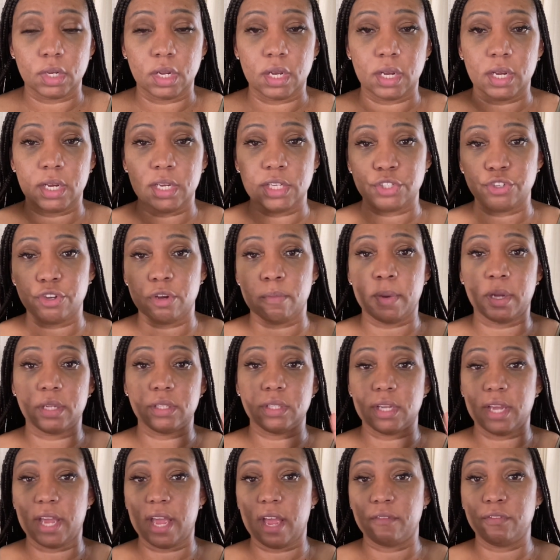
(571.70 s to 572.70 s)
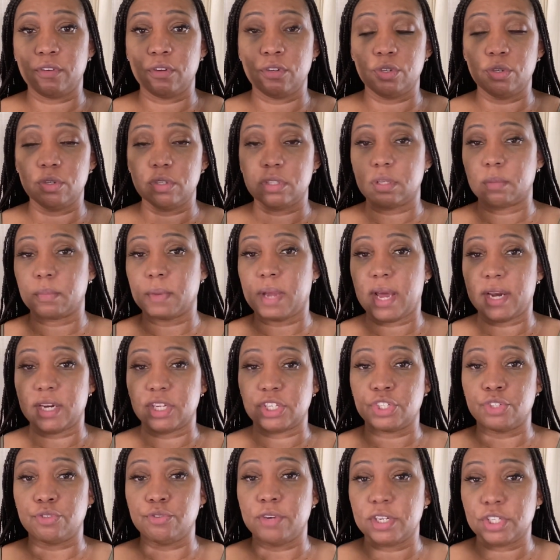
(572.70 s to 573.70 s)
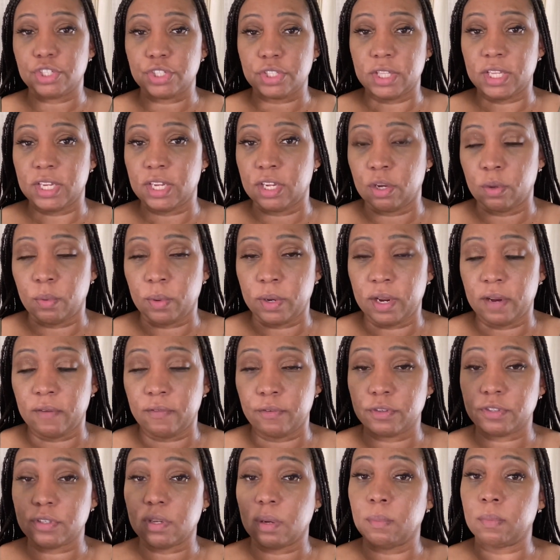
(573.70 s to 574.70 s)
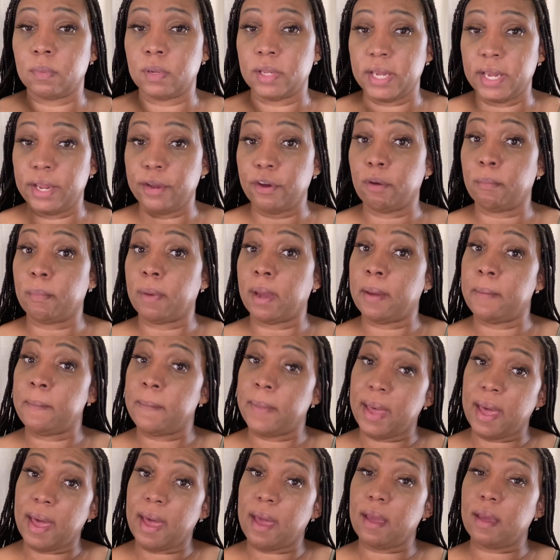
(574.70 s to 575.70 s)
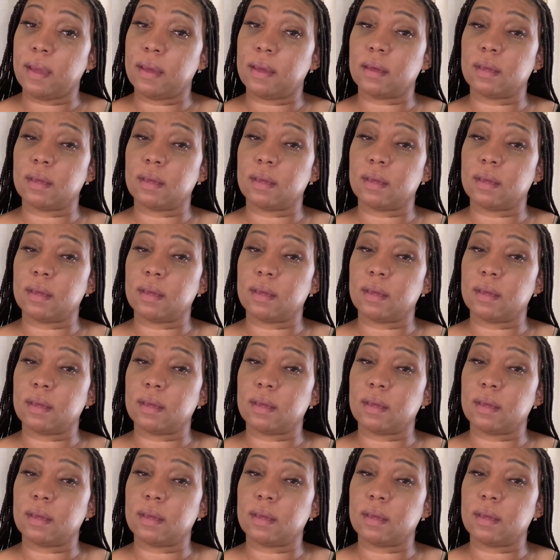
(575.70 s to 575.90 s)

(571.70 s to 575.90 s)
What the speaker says: because they're about to have you do some kind of stretch thing or whatever. So I'm laying on my back,